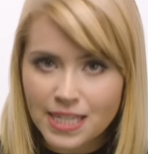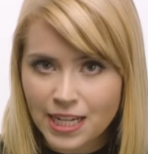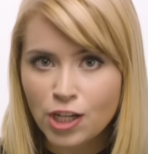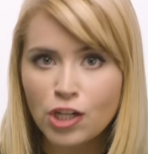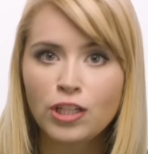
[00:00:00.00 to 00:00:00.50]

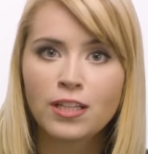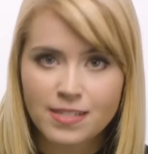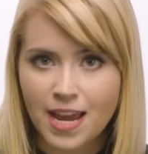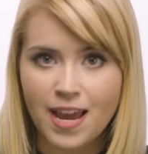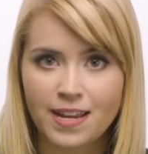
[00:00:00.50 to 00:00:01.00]
single
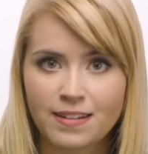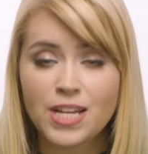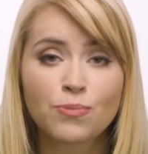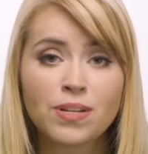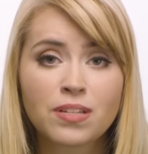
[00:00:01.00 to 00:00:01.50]
day.
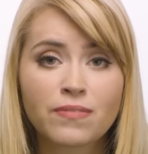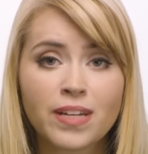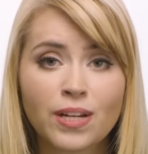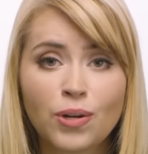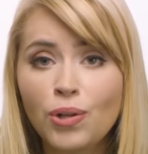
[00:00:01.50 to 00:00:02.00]
His risk of getting